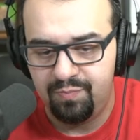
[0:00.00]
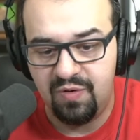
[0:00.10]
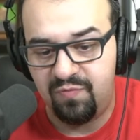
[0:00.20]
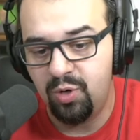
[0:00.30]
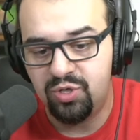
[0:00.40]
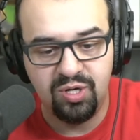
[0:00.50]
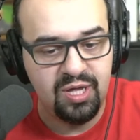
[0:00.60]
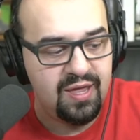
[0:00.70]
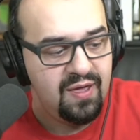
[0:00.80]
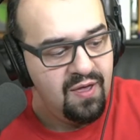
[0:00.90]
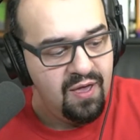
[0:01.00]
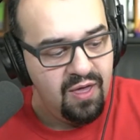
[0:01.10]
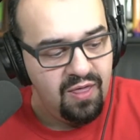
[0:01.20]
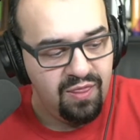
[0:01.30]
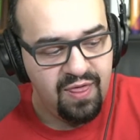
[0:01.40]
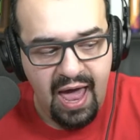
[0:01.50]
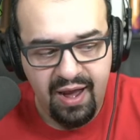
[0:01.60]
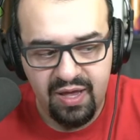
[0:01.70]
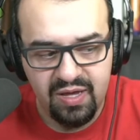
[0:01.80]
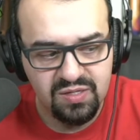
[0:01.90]
Unfortunately, that
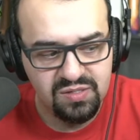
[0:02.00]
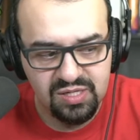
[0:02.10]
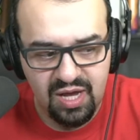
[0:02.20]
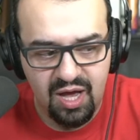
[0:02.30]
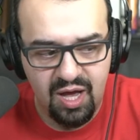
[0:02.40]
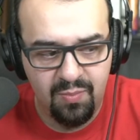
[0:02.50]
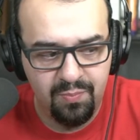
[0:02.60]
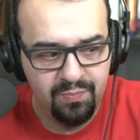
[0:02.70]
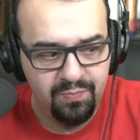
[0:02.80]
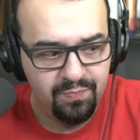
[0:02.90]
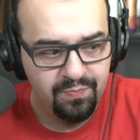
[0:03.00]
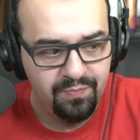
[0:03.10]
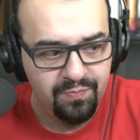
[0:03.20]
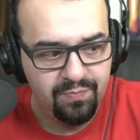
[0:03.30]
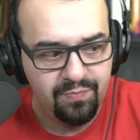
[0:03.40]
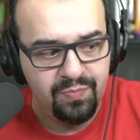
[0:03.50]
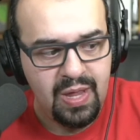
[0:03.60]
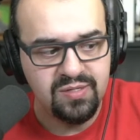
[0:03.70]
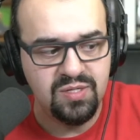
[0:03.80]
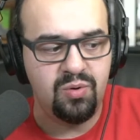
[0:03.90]
is a
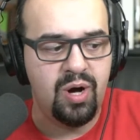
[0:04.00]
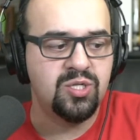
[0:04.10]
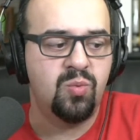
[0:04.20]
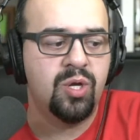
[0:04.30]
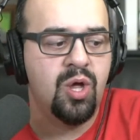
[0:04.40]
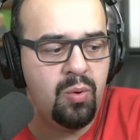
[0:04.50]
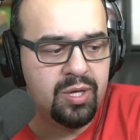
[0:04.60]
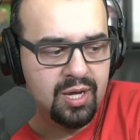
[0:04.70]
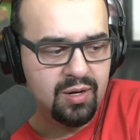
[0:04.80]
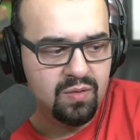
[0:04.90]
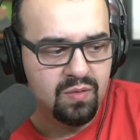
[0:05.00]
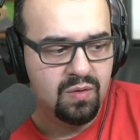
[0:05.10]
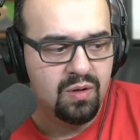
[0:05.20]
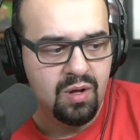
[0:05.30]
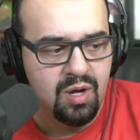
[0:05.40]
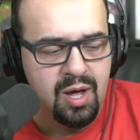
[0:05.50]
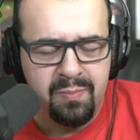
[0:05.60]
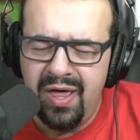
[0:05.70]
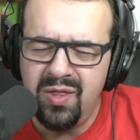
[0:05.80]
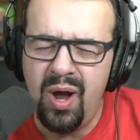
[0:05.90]
direction we're going in.
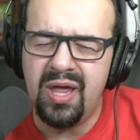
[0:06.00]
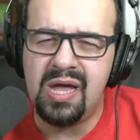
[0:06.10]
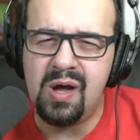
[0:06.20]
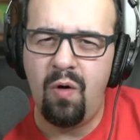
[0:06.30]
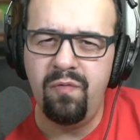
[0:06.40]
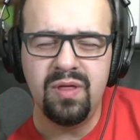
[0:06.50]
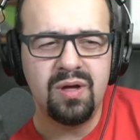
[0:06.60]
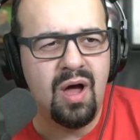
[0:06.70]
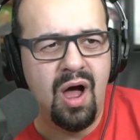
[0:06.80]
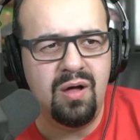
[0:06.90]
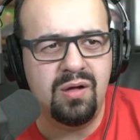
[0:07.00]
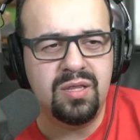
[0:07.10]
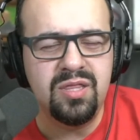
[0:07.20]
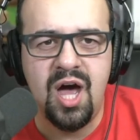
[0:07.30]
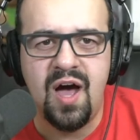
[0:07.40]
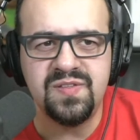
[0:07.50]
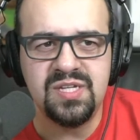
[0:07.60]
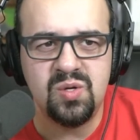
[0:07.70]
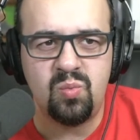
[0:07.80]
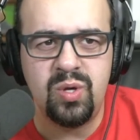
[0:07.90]
By the way, over the in the
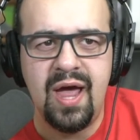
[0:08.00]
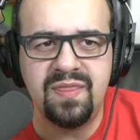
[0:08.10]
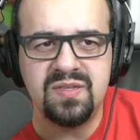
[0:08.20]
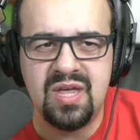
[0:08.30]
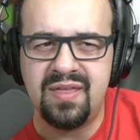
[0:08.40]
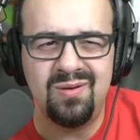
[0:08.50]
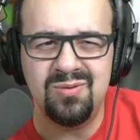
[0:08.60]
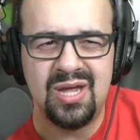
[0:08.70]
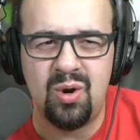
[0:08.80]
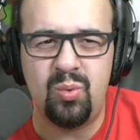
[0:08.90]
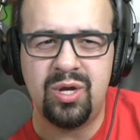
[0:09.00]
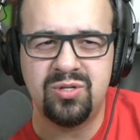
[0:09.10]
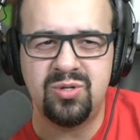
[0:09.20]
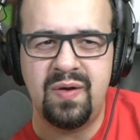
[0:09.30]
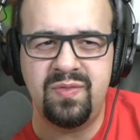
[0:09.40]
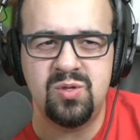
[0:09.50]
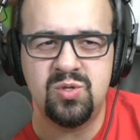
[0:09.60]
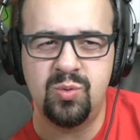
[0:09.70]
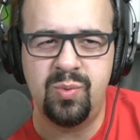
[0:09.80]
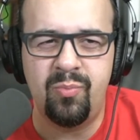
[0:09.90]
offseason, we got this, I think it was like a week or two after the
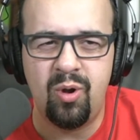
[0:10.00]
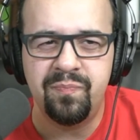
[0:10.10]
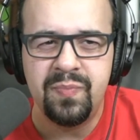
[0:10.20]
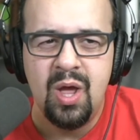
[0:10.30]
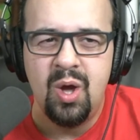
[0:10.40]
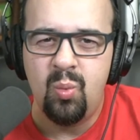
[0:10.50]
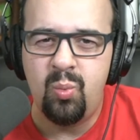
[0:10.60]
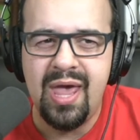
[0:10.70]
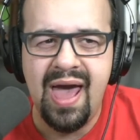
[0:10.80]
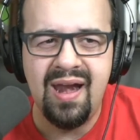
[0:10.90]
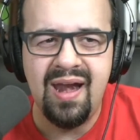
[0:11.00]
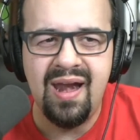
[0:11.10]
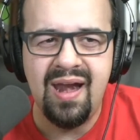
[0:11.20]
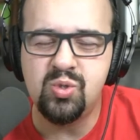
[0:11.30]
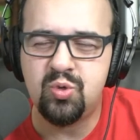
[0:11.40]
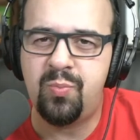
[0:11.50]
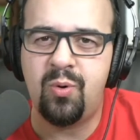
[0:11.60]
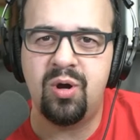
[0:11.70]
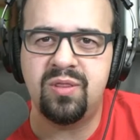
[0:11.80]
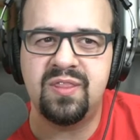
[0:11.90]
Super Bowl, we had a news
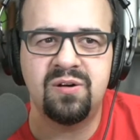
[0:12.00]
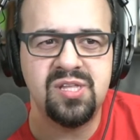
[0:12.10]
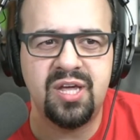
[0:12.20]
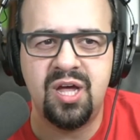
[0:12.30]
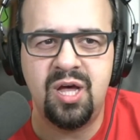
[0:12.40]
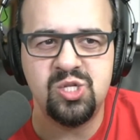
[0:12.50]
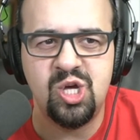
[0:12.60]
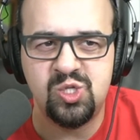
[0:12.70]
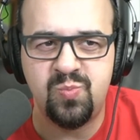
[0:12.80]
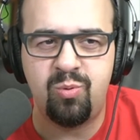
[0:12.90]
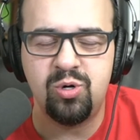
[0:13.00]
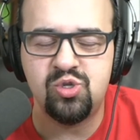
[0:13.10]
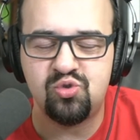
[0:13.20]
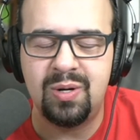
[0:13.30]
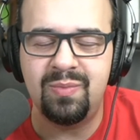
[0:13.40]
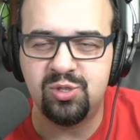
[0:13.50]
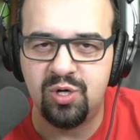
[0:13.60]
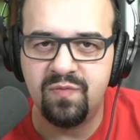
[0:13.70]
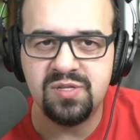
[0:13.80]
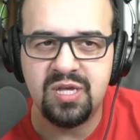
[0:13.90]
report. There was like a sports streaming
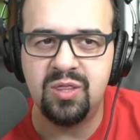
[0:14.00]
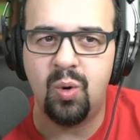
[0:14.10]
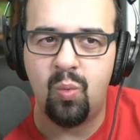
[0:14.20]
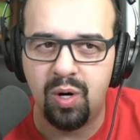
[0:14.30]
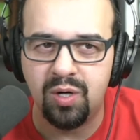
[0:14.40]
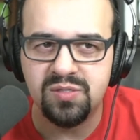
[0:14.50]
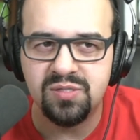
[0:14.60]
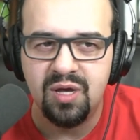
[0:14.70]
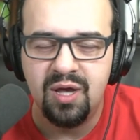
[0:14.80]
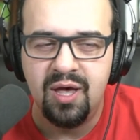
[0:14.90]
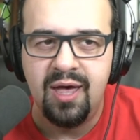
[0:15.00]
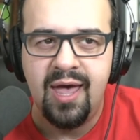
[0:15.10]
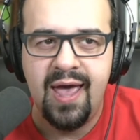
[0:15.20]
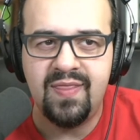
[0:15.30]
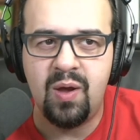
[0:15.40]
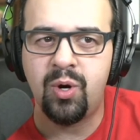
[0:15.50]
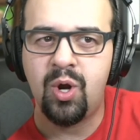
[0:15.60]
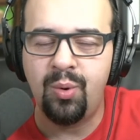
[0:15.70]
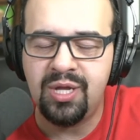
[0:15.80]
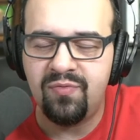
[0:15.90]
service in the works, and they were
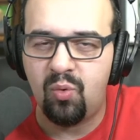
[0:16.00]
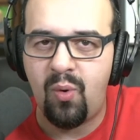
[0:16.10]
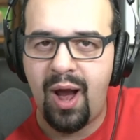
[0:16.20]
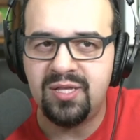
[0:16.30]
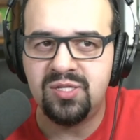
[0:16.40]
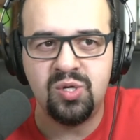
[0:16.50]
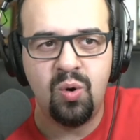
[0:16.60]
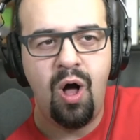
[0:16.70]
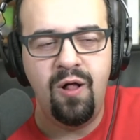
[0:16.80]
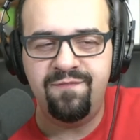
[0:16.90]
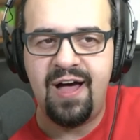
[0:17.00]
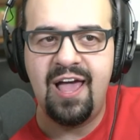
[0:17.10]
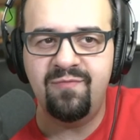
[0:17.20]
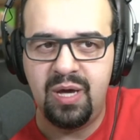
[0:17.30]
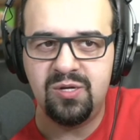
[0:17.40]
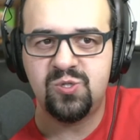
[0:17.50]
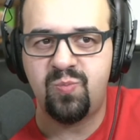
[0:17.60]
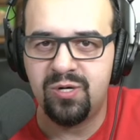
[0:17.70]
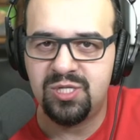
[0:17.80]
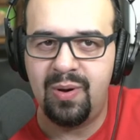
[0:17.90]
going to have the rights to all 5 major
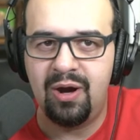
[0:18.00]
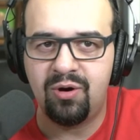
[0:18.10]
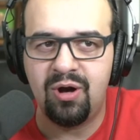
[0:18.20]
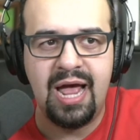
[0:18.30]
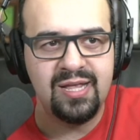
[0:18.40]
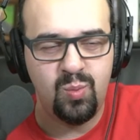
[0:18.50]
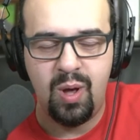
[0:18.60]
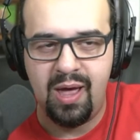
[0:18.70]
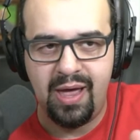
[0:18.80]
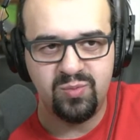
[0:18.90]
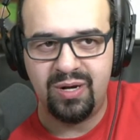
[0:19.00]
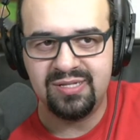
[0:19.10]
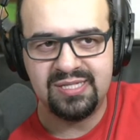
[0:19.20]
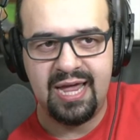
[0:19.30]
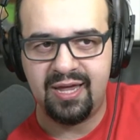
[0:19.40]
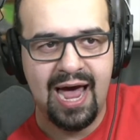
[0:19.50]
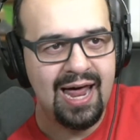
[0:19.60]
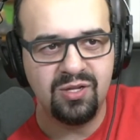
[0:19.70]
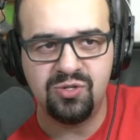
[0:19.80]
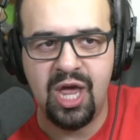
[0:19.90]
sports in America, as well as like
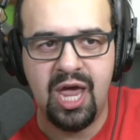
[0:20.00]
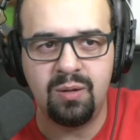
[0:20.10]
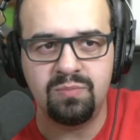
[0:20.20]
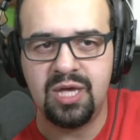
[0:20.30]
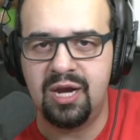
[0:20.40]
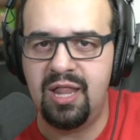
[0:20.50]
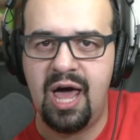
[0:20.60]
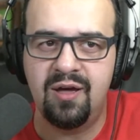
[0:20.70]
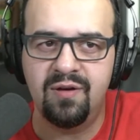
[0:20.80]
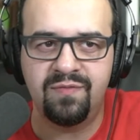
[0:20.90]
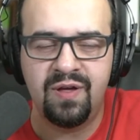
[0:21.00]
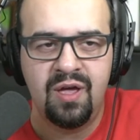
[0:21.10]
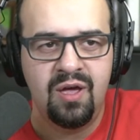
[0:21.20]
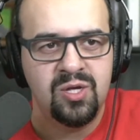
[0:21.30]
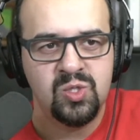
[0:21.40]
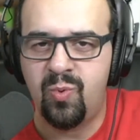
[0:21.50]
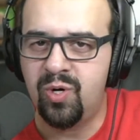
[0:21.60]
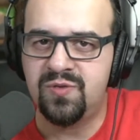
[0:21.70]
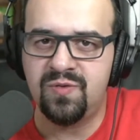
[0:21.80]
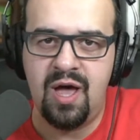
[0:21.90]
college games and a lot of
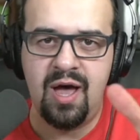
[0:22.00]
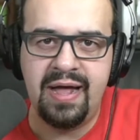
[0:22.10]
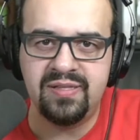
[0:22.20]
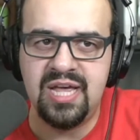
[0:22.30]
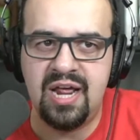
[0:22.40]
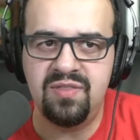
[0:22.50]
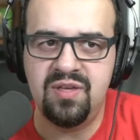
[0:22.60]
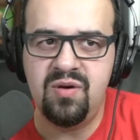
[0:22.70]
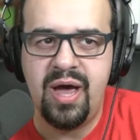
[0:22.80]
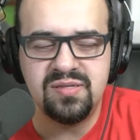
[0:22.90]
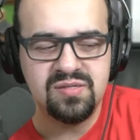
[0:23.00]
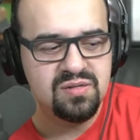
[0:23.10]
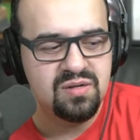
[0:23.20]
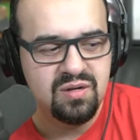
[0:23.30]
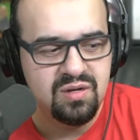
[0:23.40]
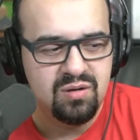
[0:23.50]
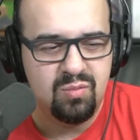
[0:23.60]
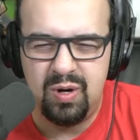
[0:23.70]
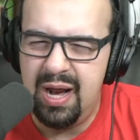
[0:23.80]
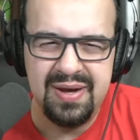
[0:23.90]
sports outside of the U.S.
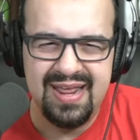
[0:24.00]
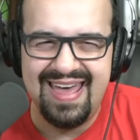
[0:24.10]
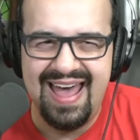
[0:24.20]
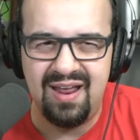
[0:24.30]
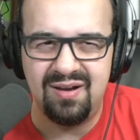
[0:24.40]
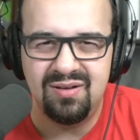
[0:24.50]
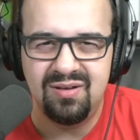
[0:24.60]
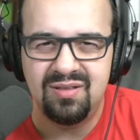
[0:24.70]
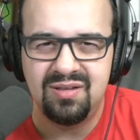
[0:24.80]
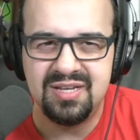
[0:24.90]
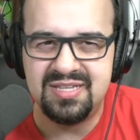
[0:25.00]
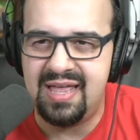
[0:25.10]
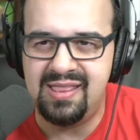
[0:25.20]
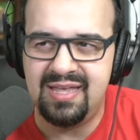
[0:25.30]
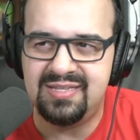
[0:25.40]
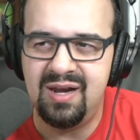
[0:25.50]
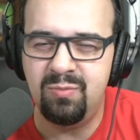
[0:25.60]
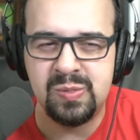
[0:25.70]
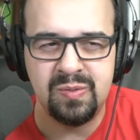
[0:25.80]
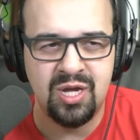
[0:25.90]
What happened to that? Because they said it
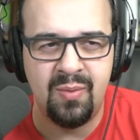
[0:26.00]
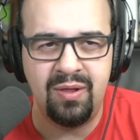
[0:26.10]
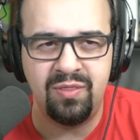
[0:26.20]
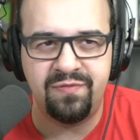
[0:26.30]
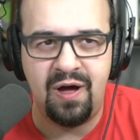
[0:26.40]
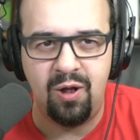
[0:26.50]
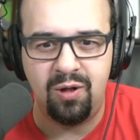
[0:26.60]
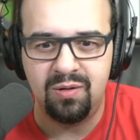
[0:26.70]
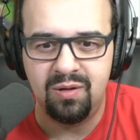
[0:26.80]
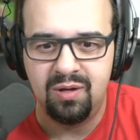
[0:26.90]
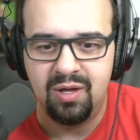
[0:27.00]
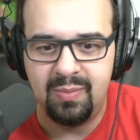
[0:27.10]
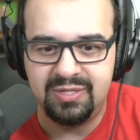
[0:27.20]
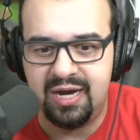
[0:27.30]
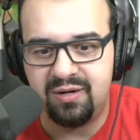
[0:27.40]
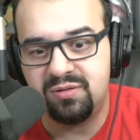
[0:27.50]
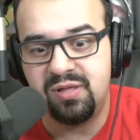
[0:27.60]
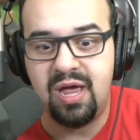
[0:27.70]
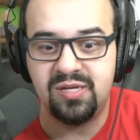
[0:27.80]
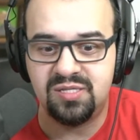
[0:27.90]
was supposed to come out in the fall. I mean,
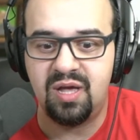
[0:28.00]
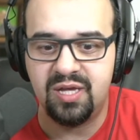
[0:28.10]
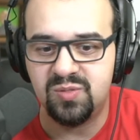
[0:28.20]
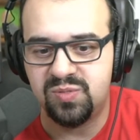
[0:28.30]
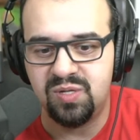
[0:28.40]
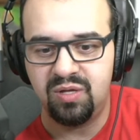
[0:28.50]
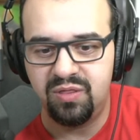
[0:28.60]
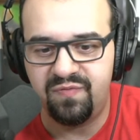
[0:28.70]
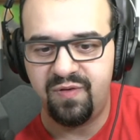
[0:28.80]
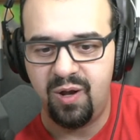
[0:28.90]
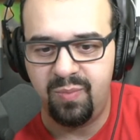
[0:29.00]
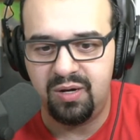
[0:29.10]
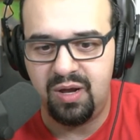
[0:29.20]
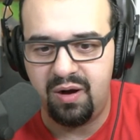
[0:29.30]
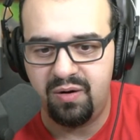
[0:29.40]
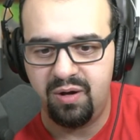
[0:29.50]
technically, I guess we're still in the fall, but I don't